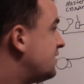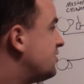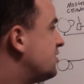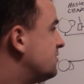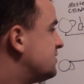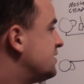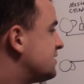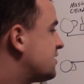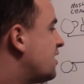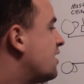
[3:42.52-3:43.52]
knows
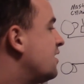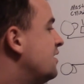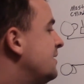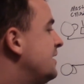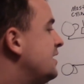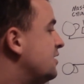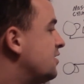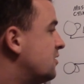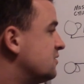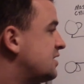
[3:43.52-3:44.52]
his car and
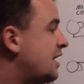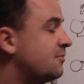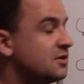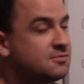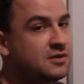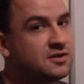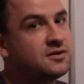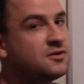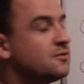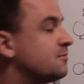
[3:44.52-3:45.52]
knows how much pressure
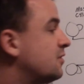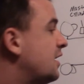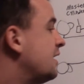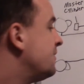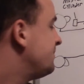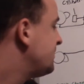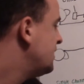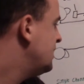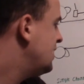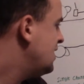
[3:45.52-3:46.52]
to apply.
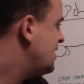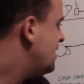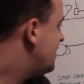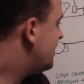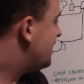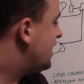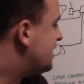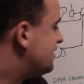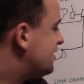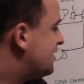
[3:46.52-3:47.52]

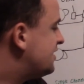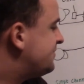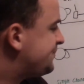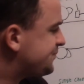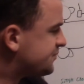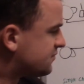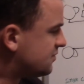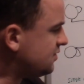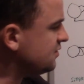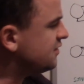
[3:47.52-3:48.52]
And
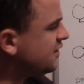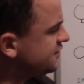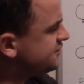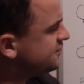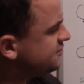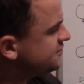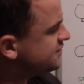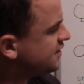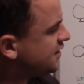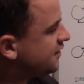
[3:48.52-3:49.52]
they also use
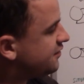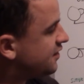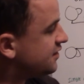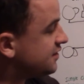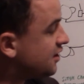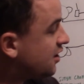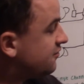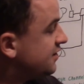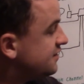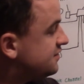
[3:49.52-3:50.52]
the yaw
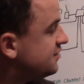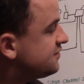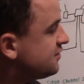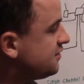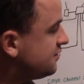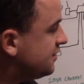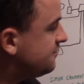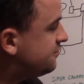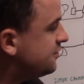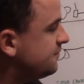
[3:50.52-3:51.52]
rate sensor
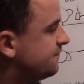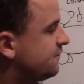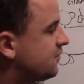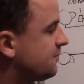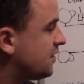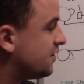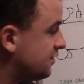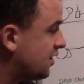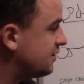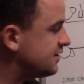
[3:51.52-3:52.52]
input from the
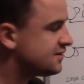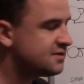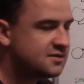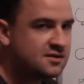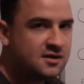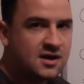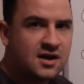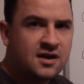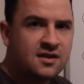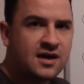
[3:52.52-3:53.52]
yaw rate sensor.
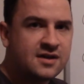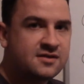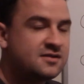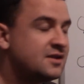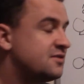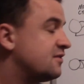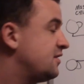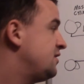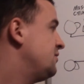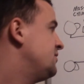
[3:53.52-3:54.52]
That's essentially
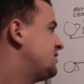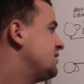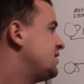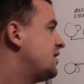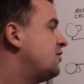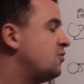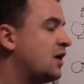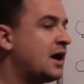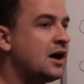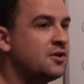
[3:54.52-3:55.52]
used to tell
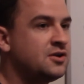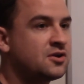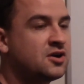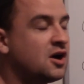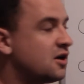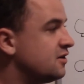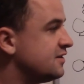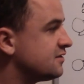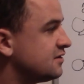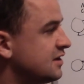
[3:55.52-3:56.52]
how your car
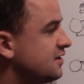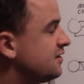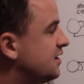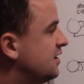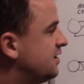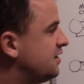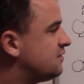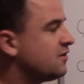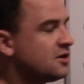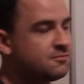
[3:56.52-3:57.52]
is leaning. It's
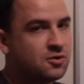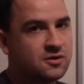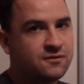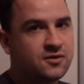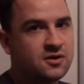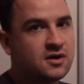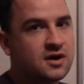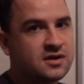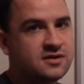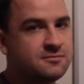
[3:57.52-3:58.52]
very important
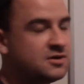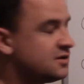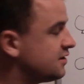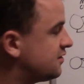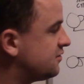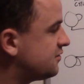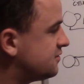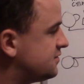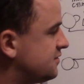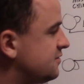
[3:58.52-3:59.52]
for stability
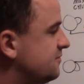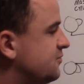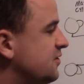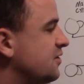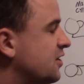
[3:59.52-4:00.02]
control systems when you're